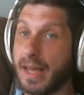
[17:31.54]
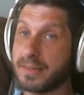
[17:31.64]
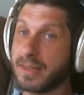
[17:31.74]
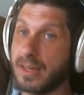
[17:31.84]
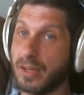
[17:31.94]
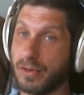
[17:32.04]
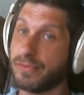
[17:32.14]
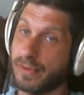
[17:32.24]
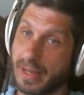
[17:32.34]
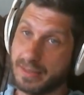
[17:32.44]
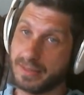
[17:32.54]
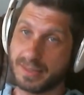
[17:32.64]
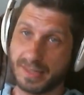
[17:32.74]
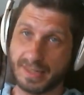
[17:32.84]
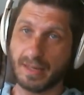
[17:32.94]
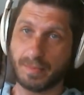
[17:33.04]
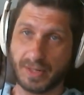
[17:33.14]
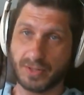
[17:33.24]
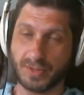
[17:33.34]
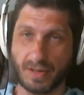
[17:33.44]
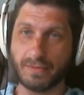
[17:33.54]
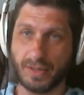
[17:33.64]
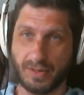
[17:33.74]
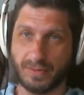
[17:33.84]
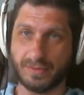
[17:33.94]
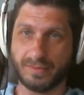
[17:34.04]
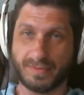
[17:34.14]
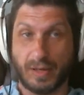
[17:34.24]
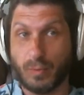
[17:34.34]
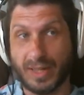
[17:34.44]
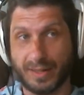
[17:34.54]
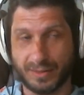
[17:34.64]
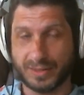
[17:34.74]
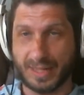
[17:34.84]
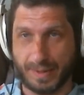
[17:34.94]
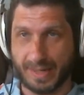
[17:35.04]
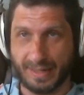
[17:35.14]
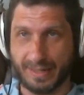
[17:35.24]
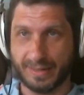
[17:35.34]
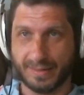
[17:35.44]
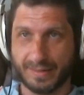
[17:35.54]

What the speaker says: asking your friends to take pictures of you. They will, typically.